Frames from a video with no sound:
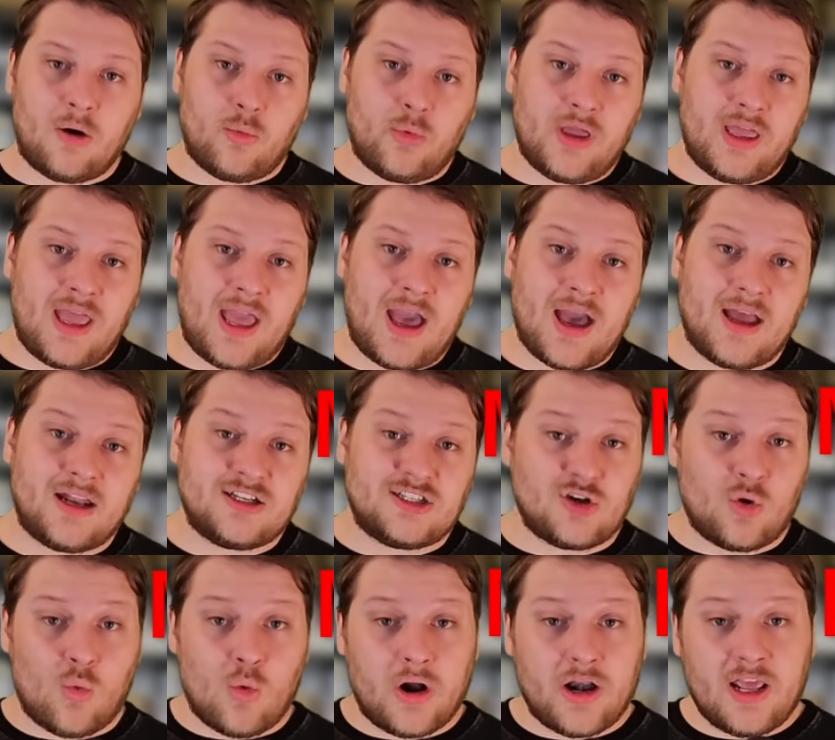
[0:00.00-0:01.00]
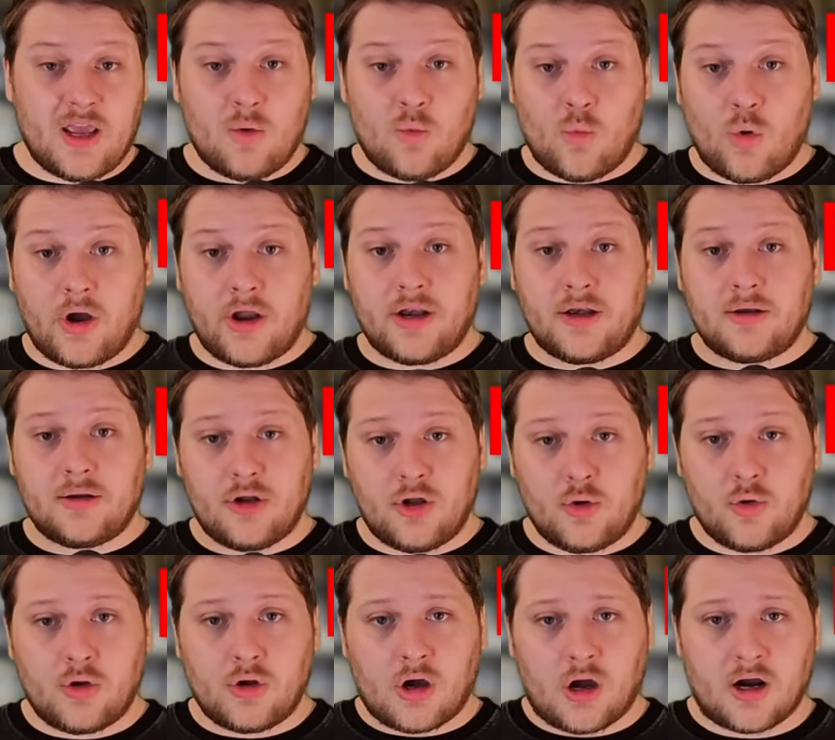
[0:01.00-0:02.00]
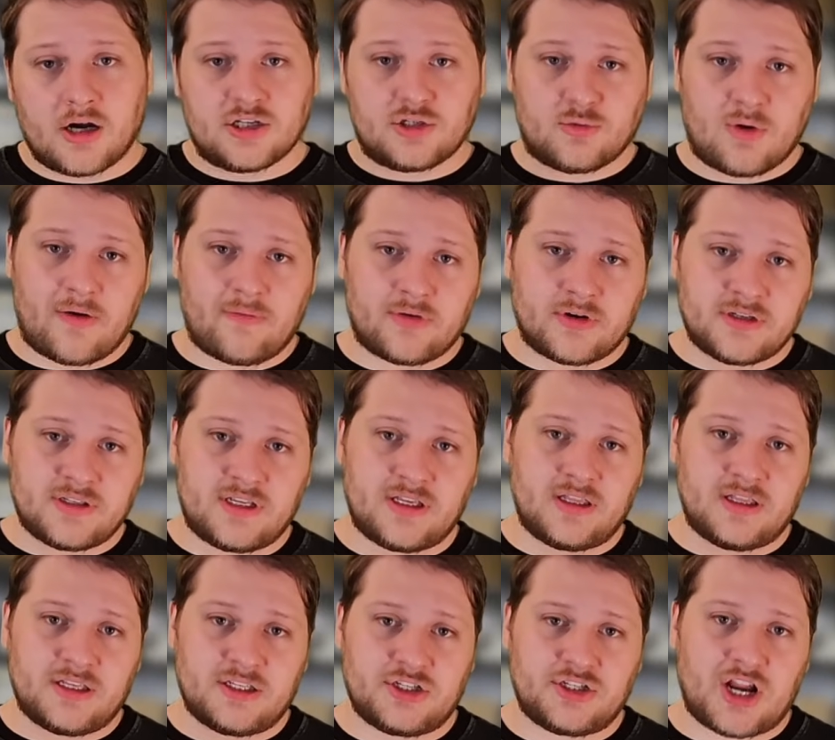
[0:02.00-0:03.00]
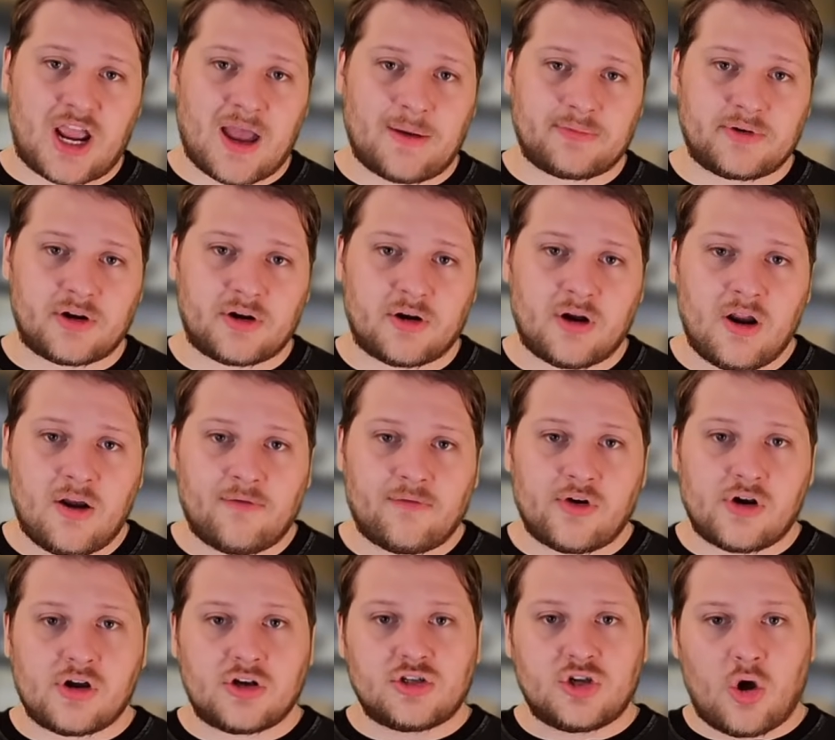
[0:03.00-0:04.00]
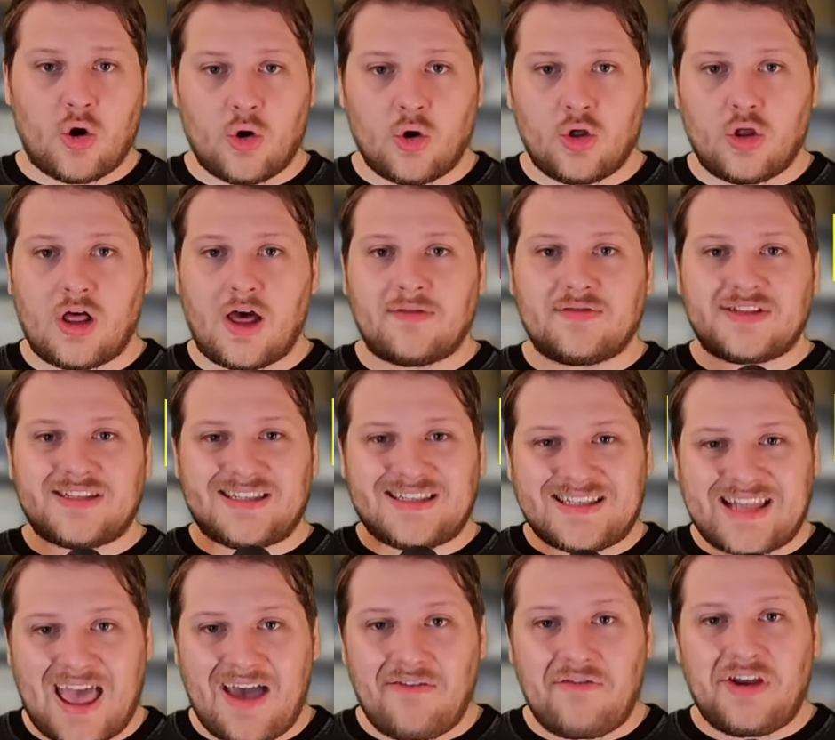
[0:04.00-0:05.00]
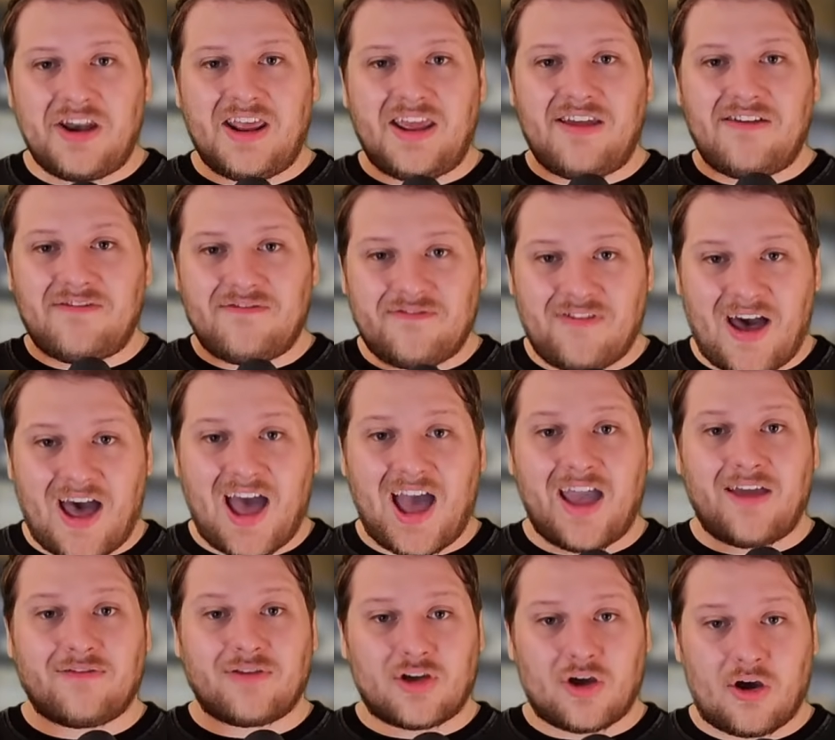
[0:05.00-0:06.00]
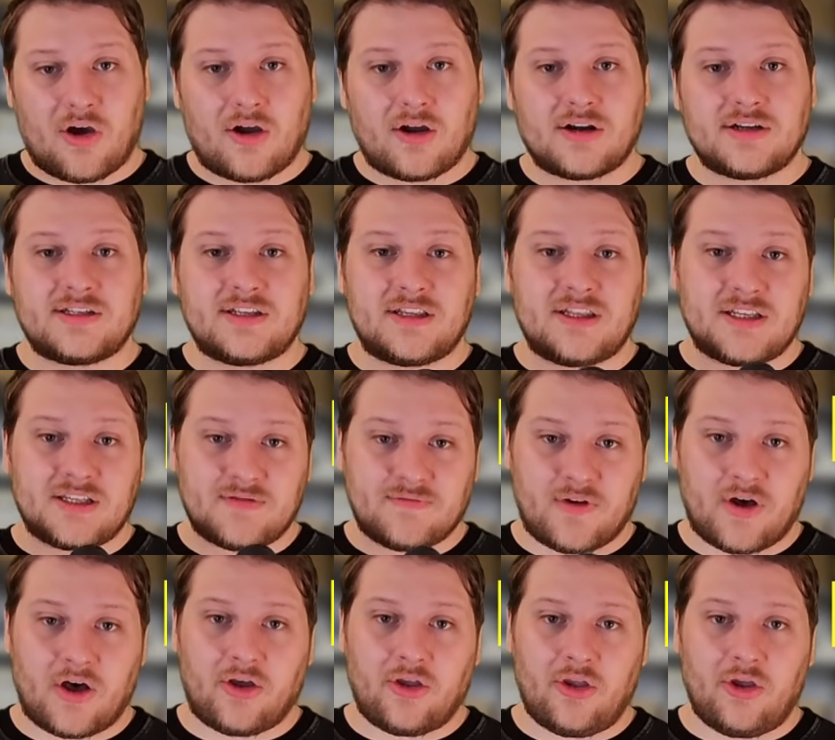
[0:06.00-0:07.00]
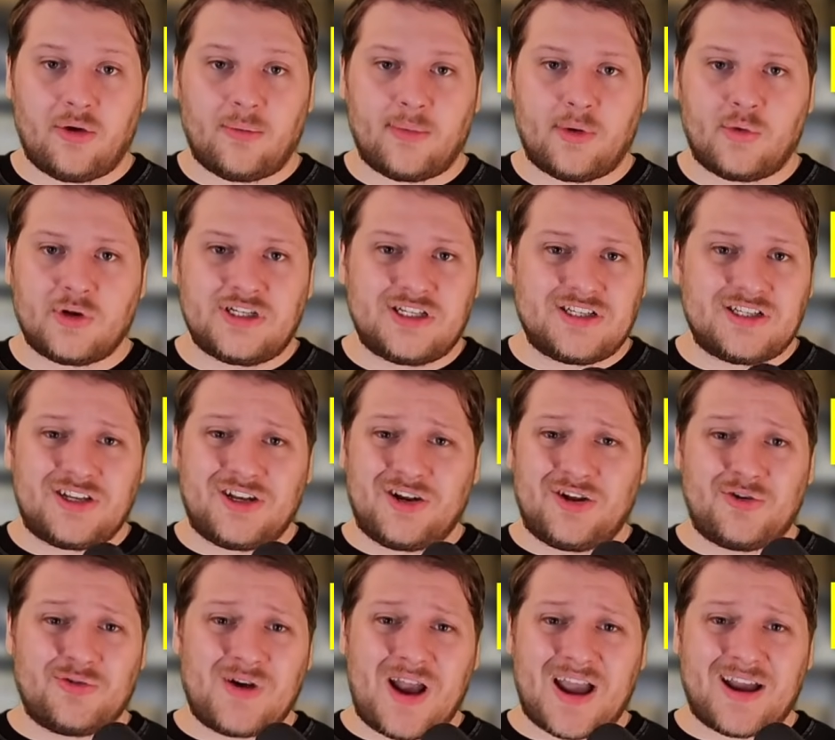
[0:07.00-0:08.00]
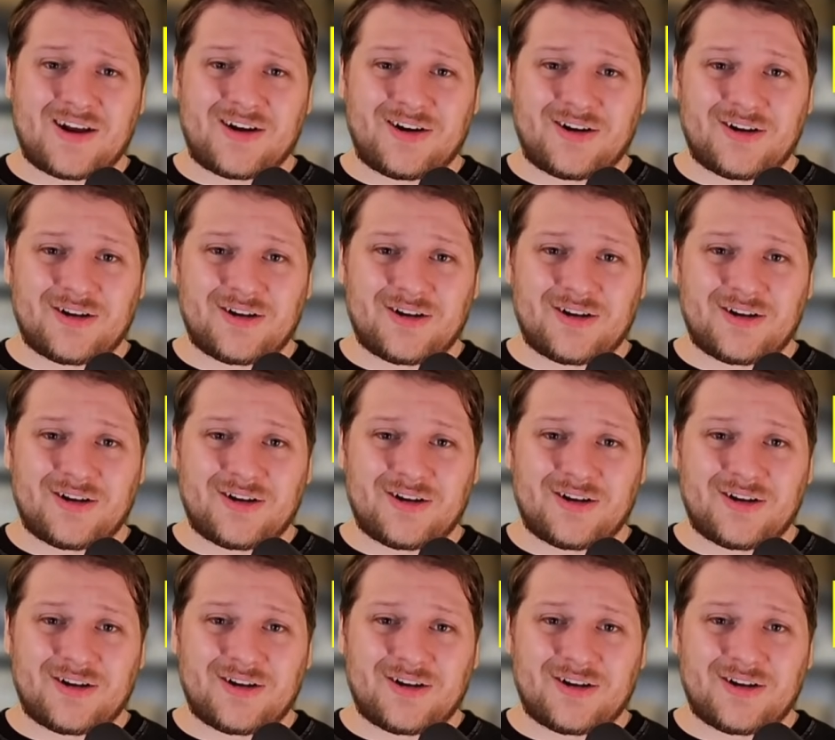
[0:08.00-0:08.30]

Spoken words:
we had 21 new cards referenced in this chapter for a total of 75 cards in this volume, which is a new record.